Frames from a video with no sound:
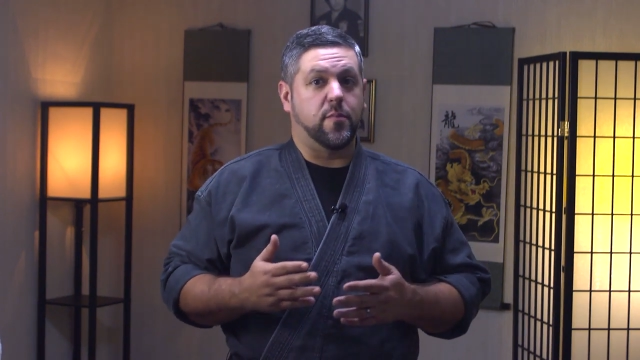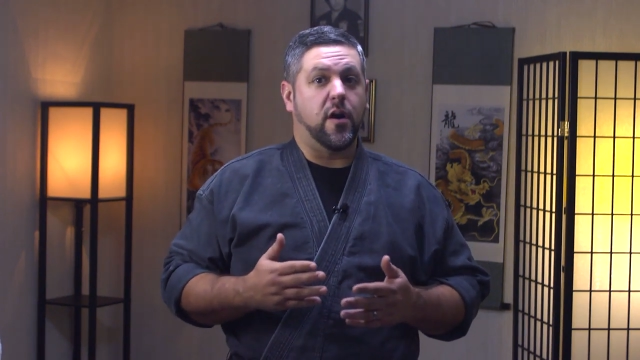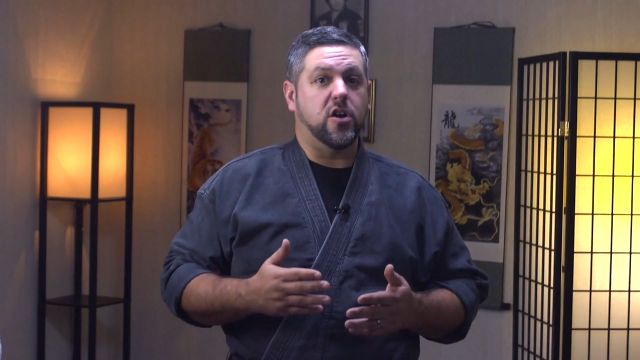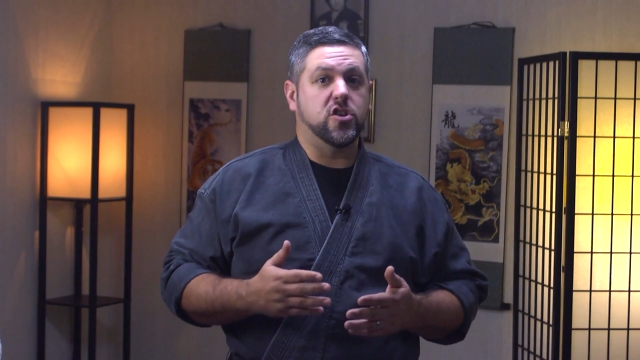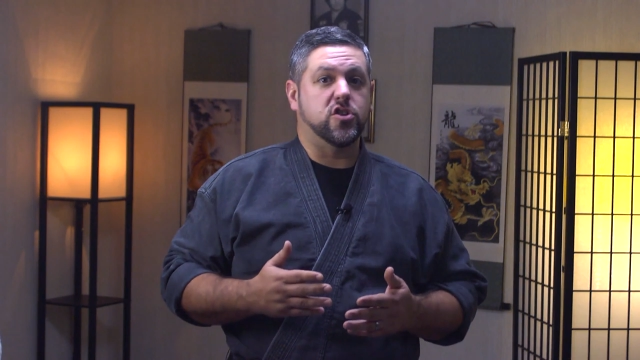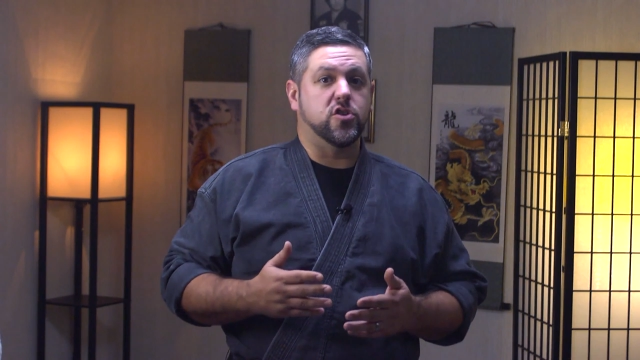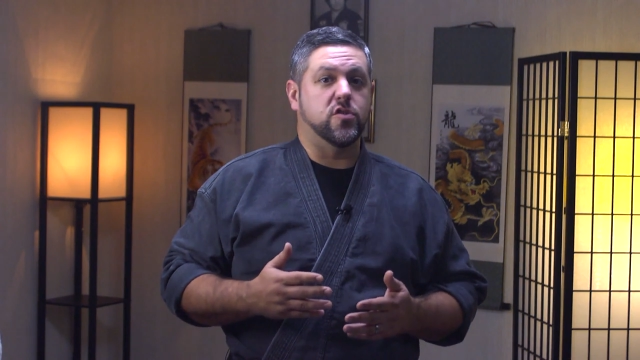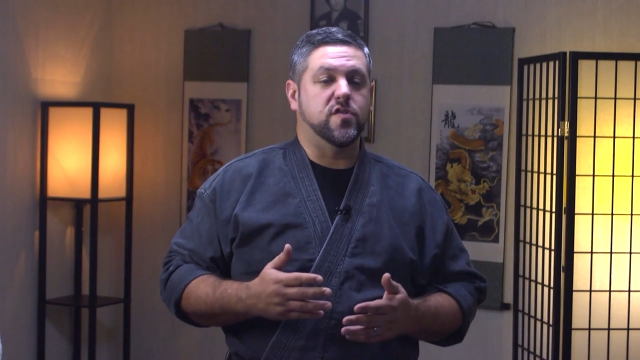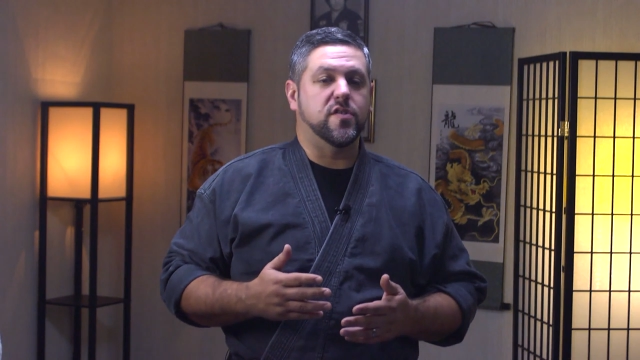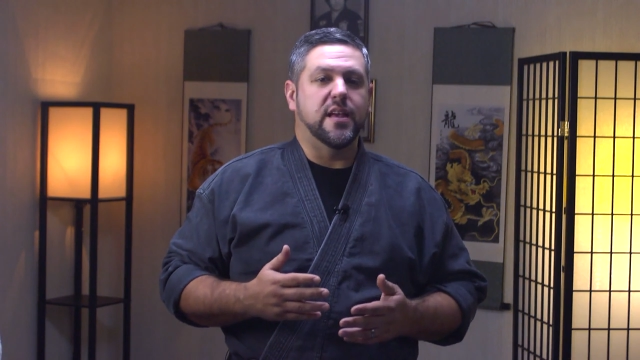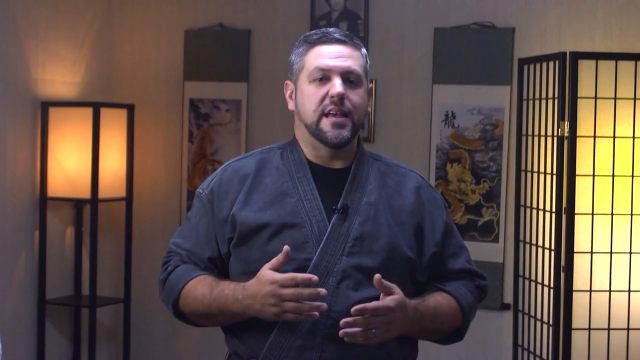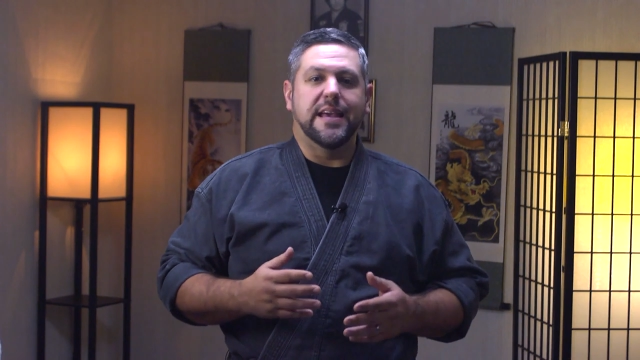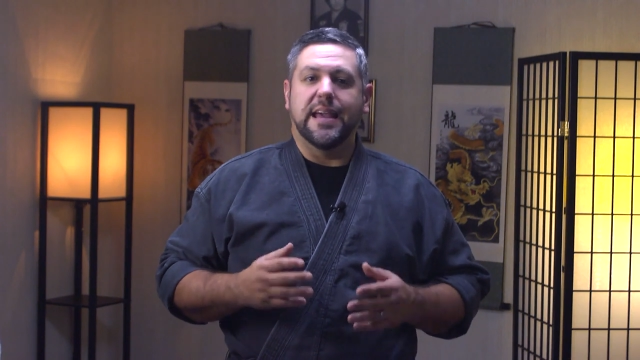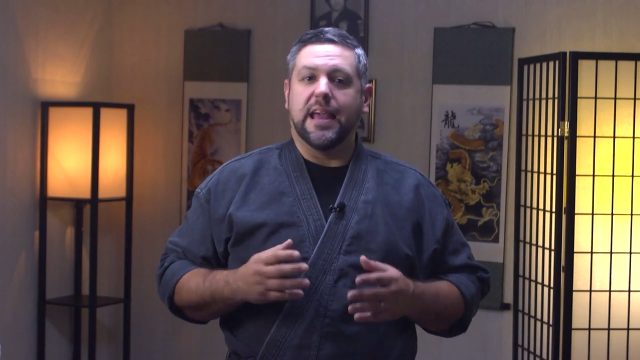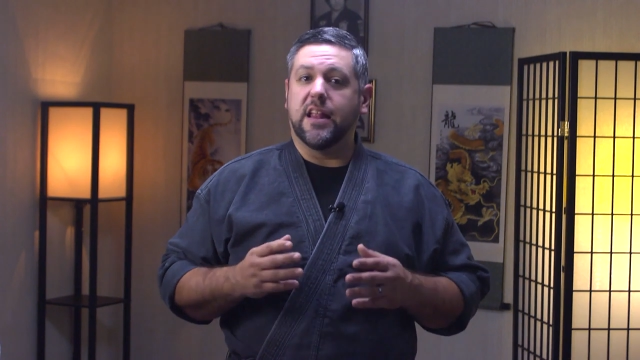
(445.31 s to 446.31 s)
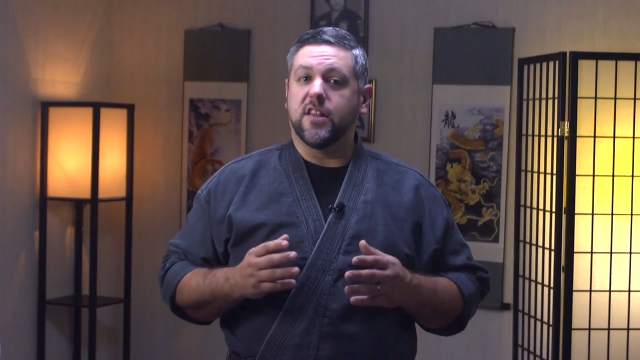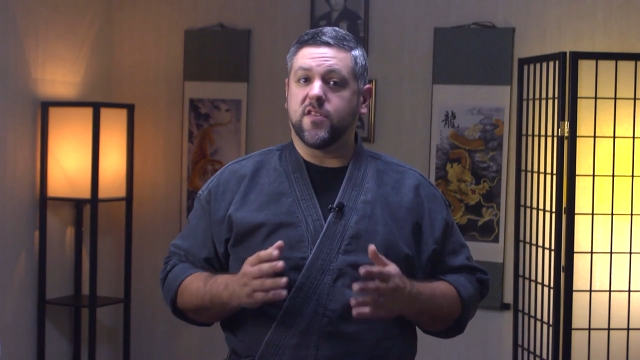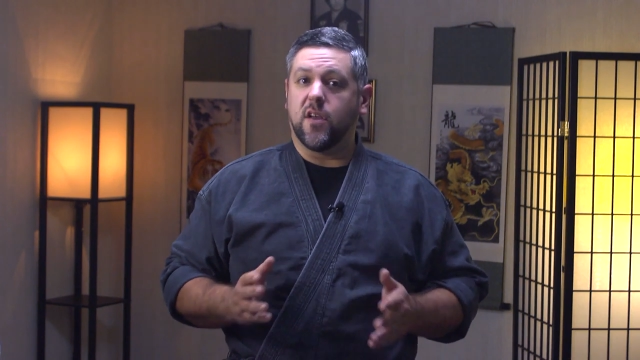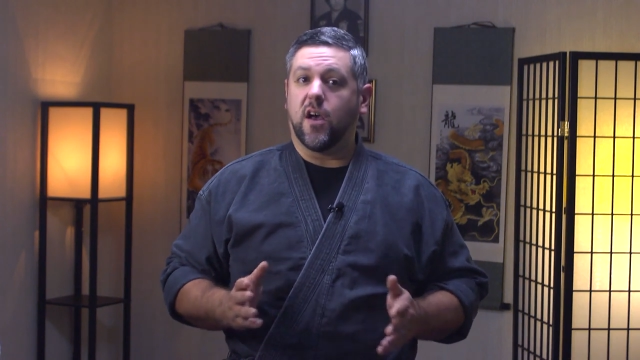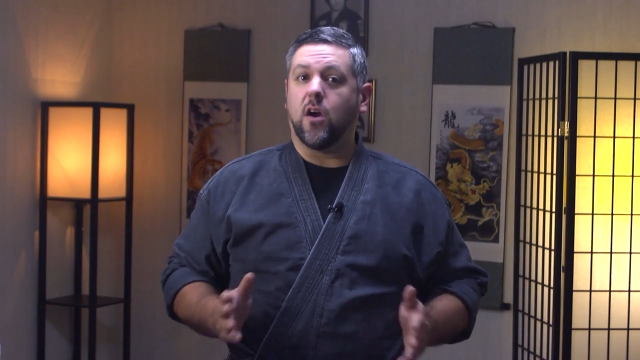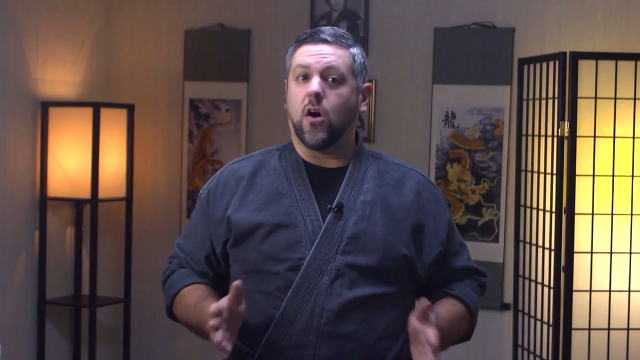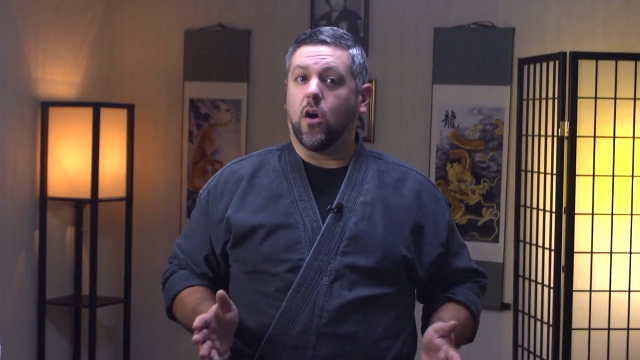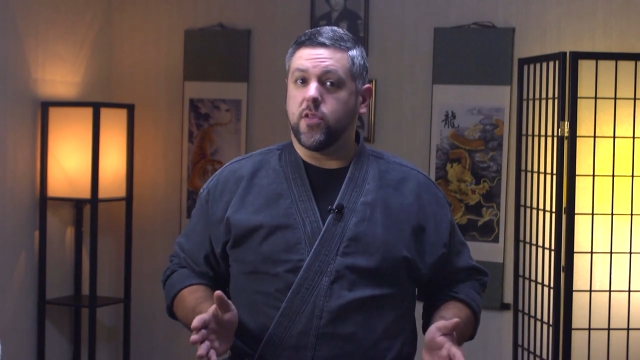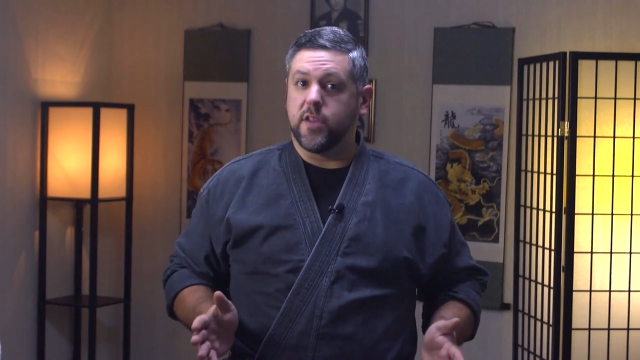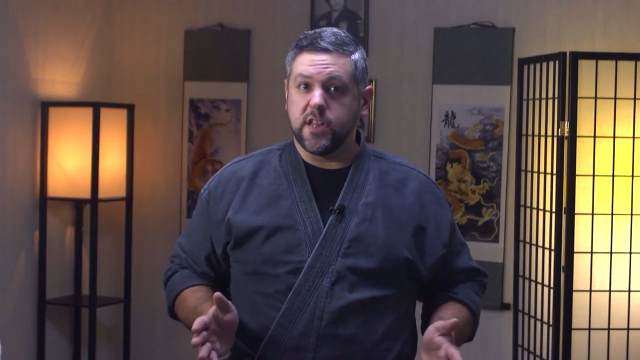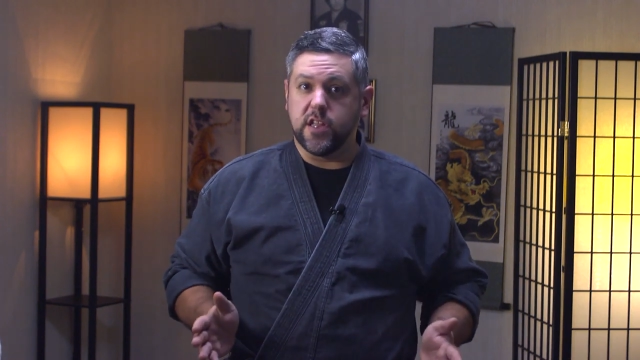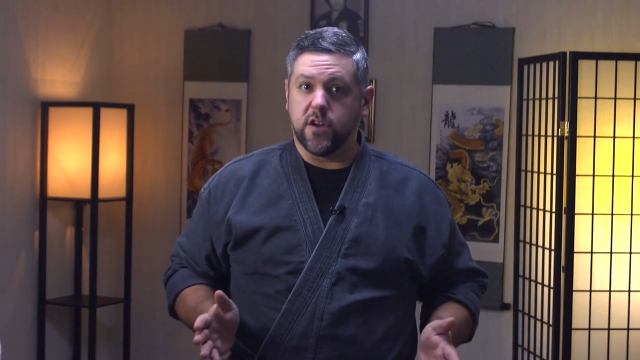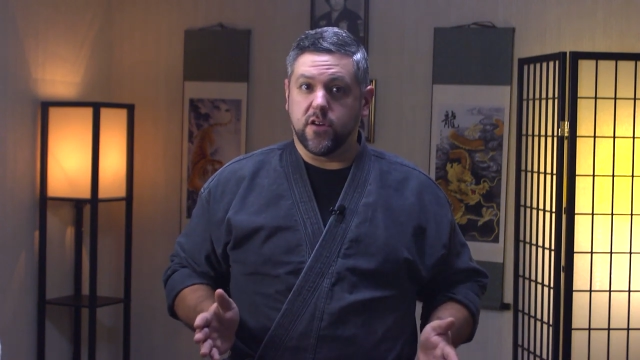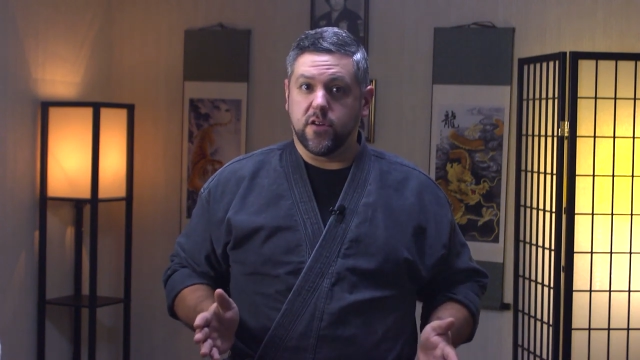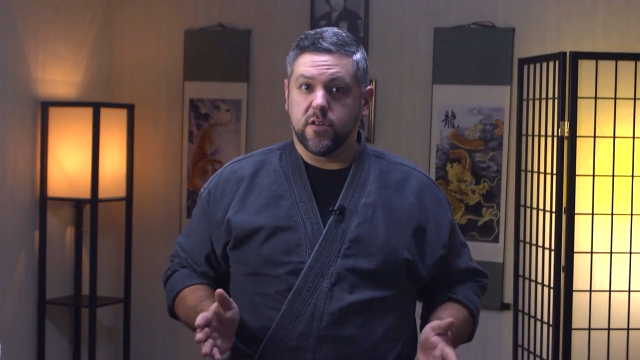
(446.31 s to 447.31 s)
postures, it is not all
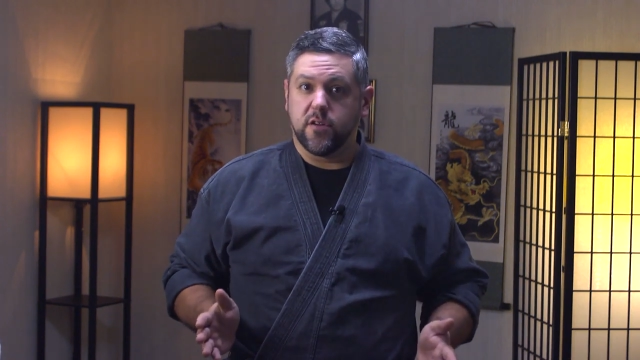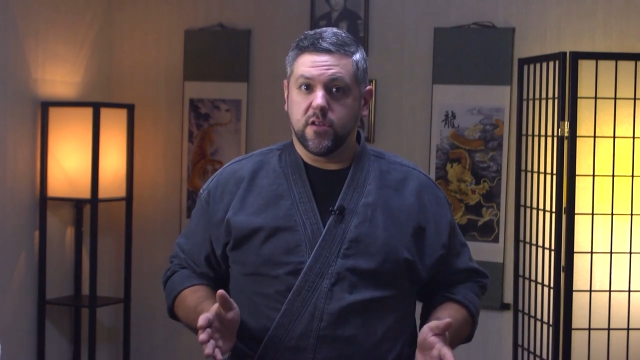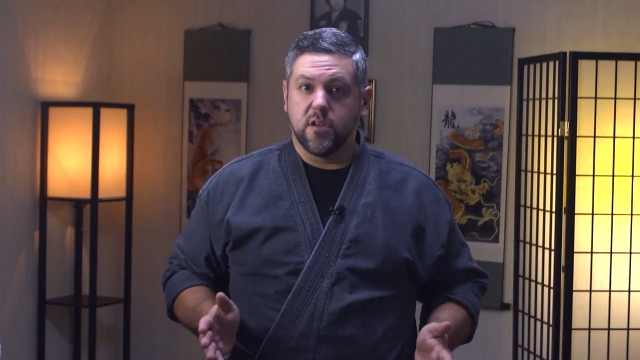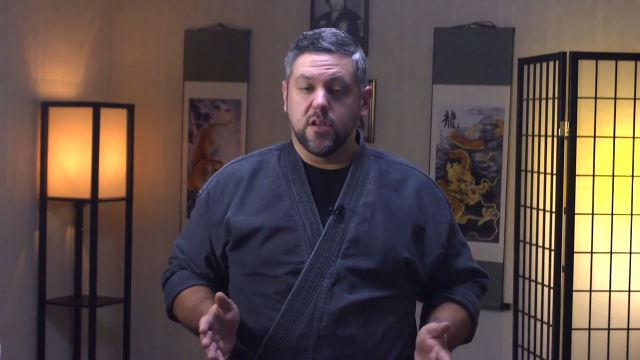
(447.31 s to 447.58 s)
linear.